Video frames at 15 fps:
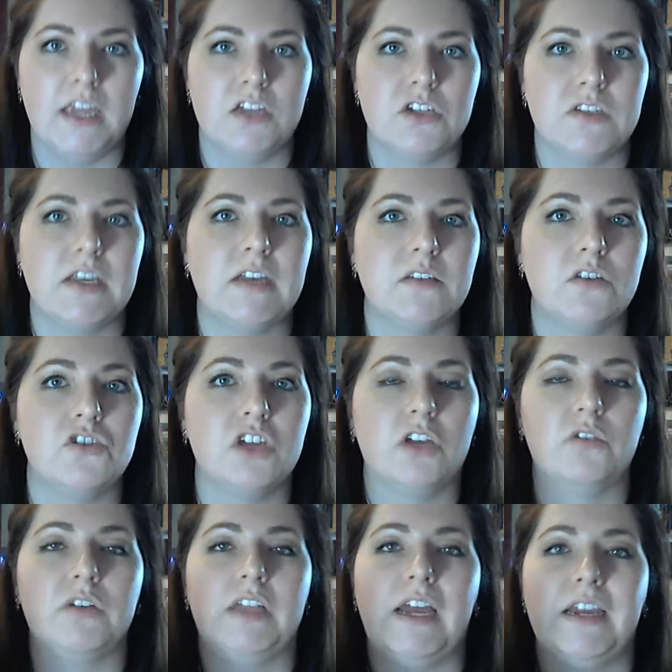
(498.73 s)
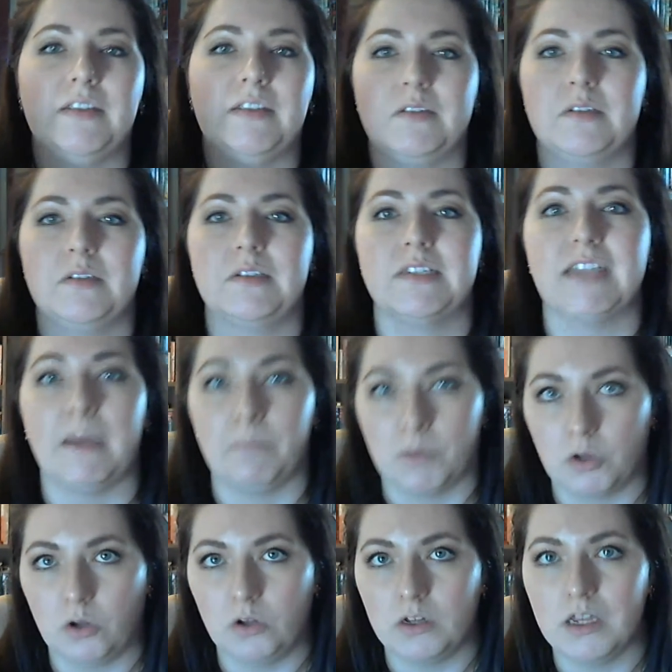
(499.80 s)
It just has a generalized step
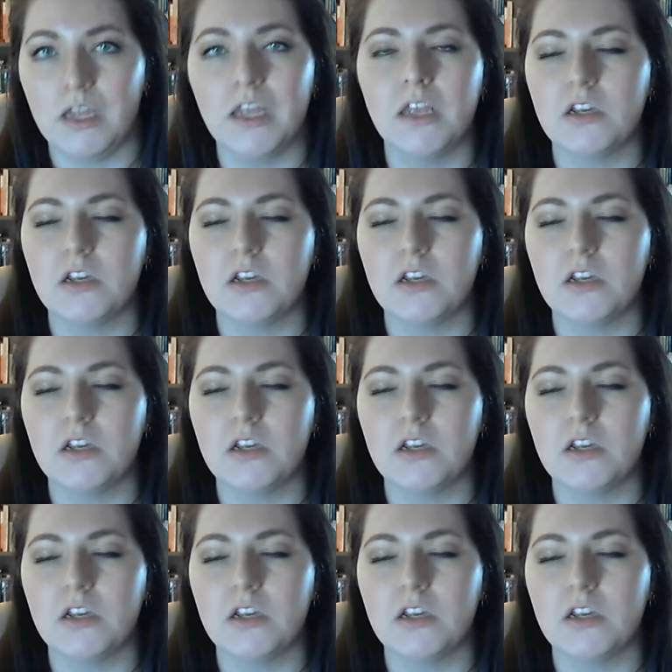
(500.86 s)
goal.